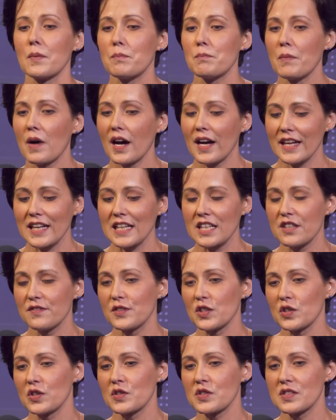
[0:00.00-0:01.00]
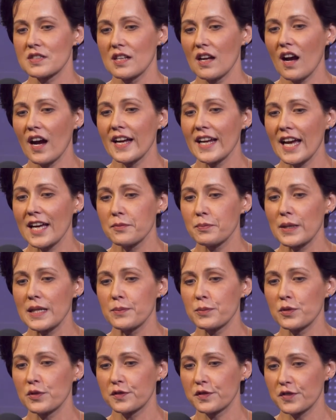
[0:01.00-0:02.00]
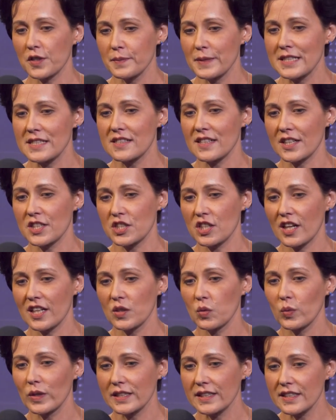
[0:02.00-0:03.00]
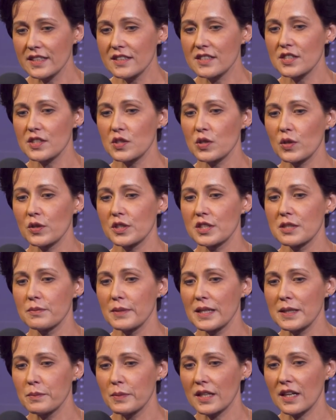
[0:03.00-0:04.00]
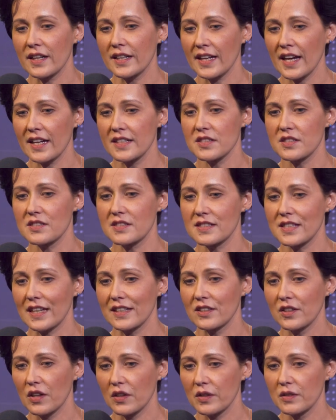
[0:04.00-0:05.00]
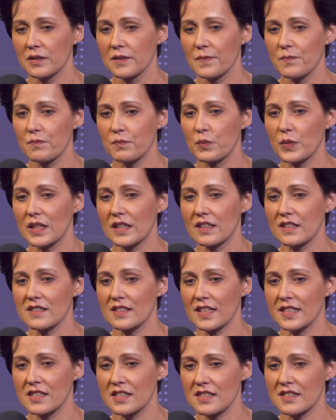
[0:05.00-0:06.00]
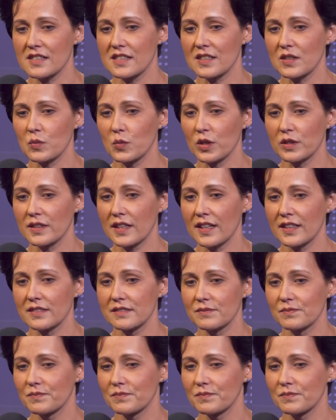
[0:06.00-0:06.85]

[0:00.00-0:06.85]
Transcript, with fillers: my interviews, I had people from inside China willing to talk to me, but I had to say no because I just didn't want that.